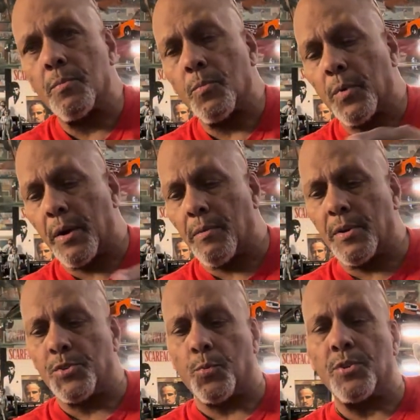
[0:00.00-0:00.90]
where
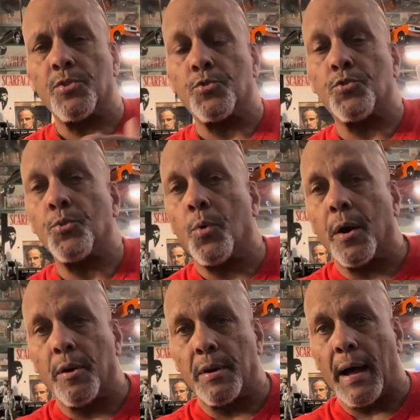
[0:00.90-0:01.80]
this one's a
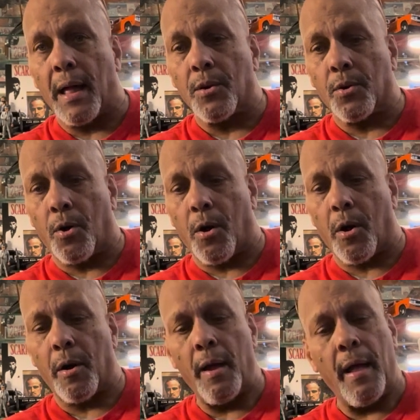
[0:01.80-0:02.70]
$200
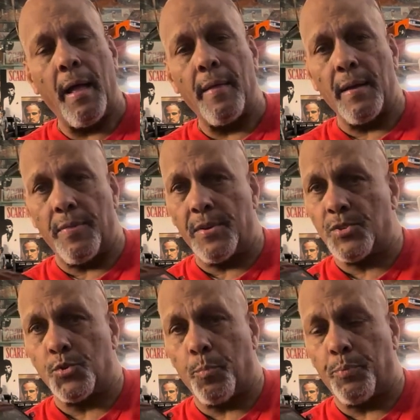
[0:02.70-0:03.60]
car. Now, this
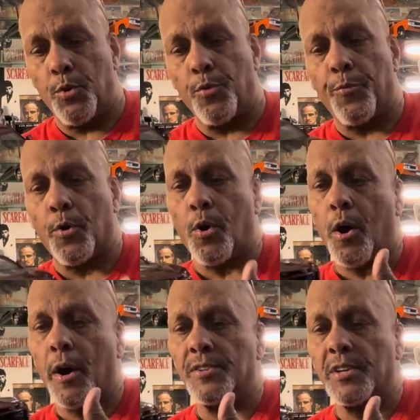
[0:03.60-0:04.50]
is a beautiful
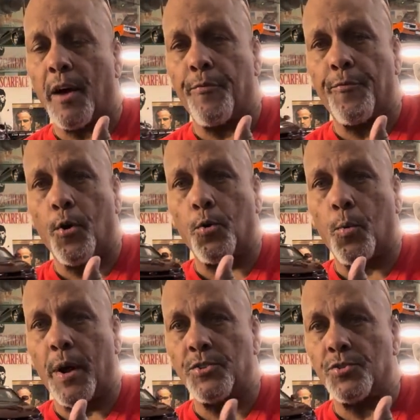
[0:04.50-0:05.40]
car. It's got photo
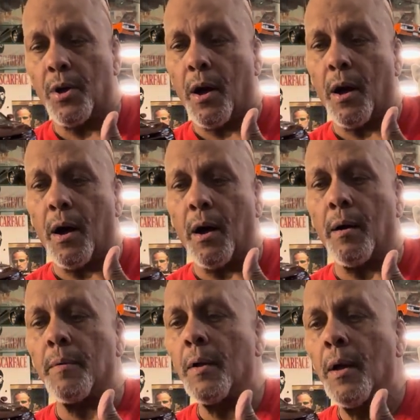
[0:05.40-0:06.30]
etch
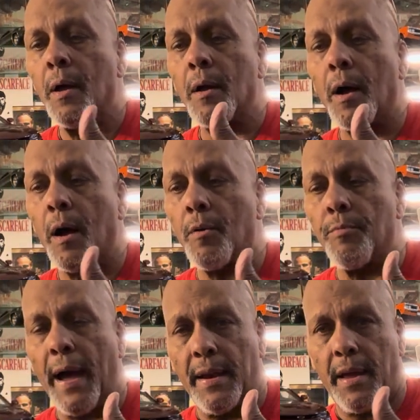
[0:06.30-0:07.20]

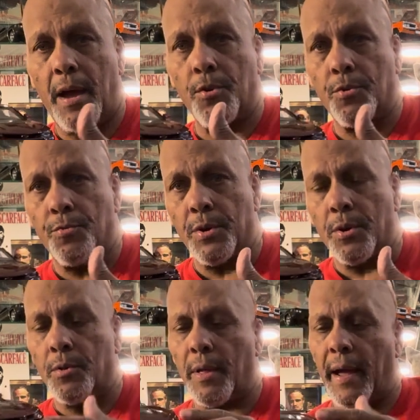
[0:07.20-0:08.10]
radiator
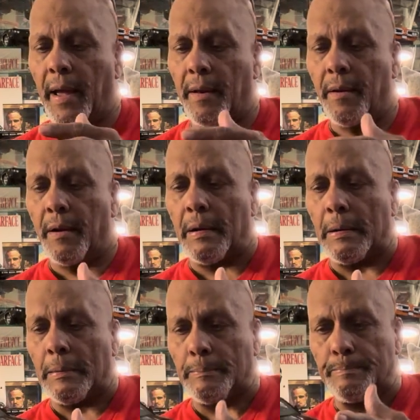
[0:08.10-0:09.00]
grill and
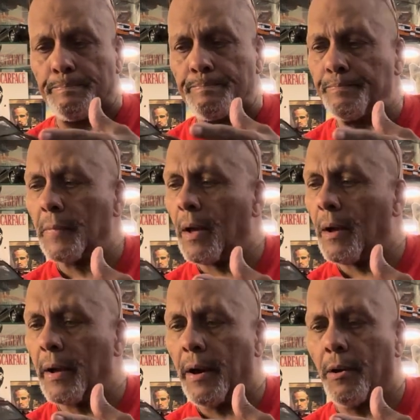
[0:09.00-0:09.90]

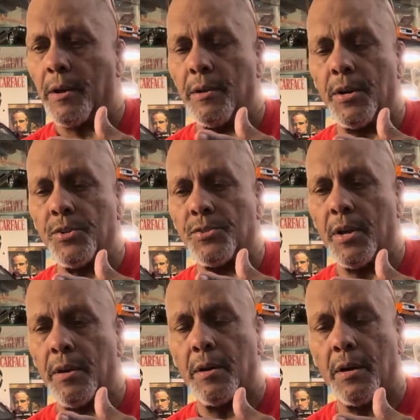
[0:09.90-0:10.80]
air
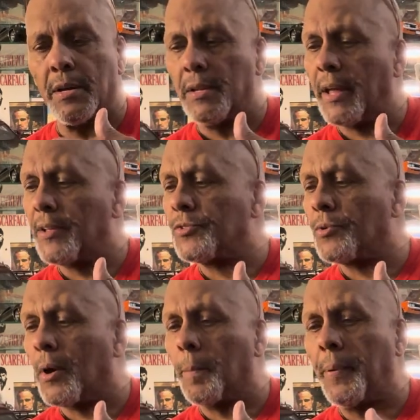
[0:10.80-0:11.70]
conditioning condenser
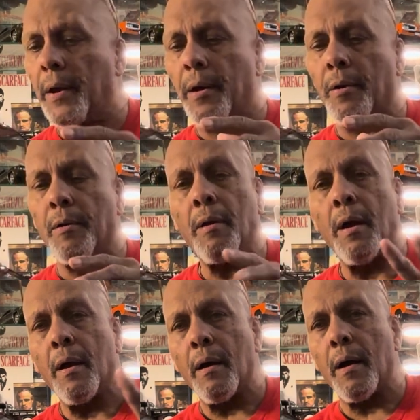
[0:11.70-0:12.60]
up here.
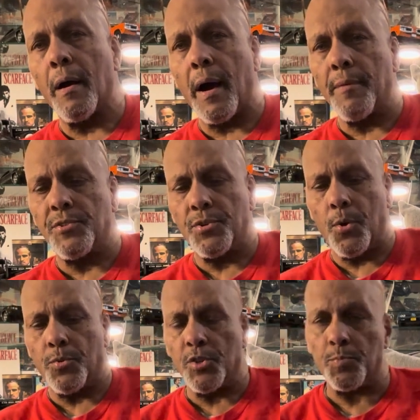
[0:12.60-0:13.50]
I've
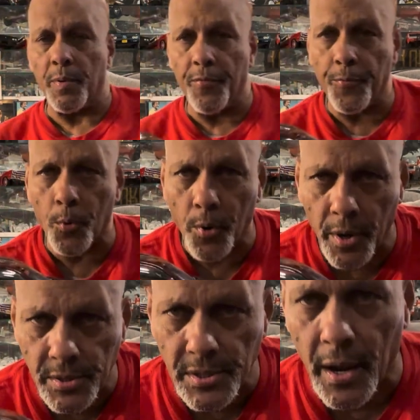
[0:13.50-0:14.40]
showed this before.
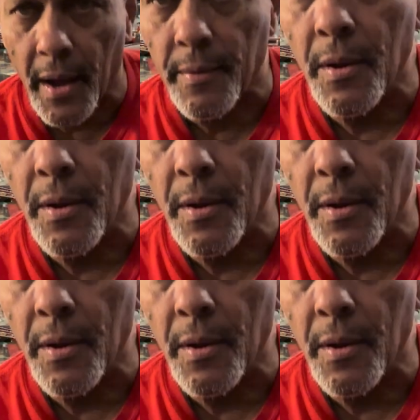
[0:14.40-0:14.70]
It's got